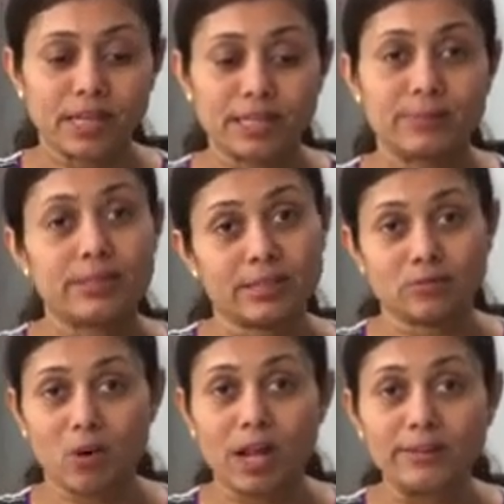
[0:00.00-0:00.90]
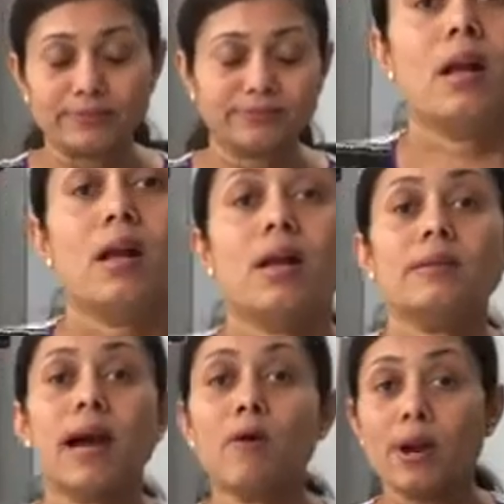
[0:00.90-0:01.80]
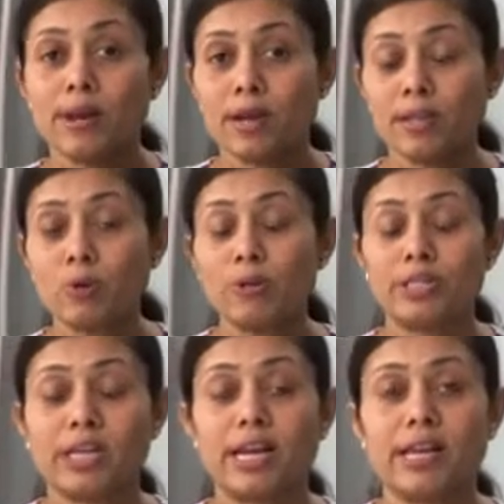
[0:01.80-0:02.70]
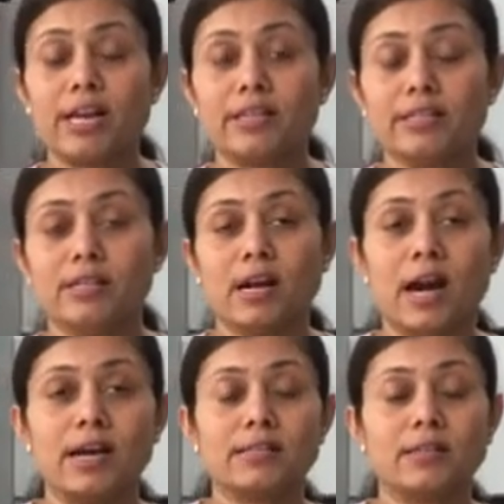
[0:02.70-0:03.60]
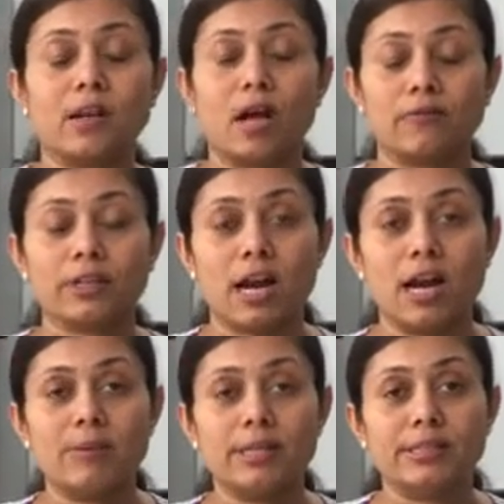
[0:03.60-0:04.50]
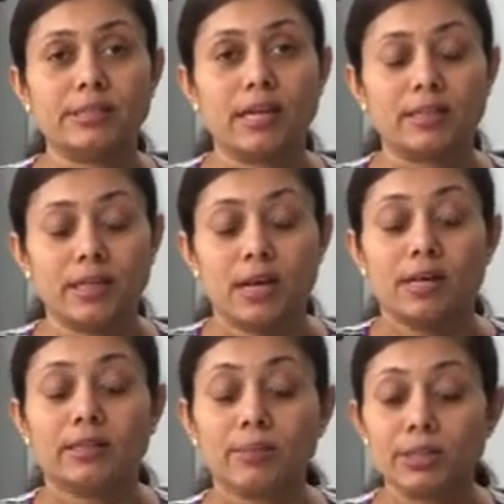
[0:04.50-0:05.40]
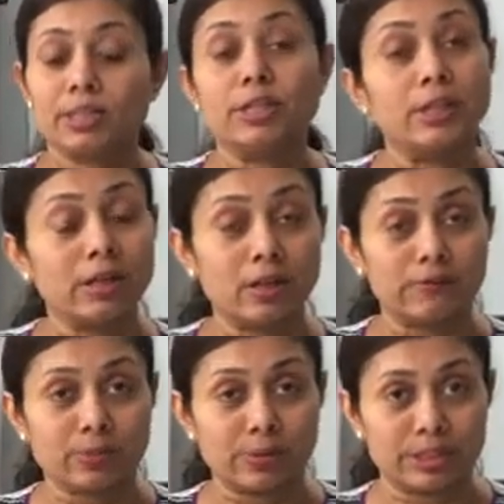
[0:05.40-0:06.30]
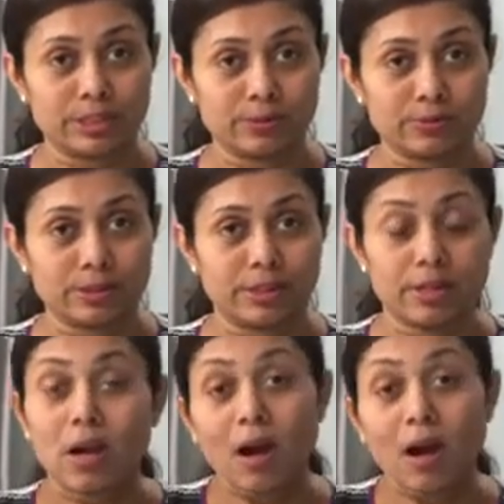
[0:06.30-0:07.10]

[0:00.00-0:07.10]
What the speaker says: tips as well. Now another question I get asked a lot of time is that the material of the pressure cooker.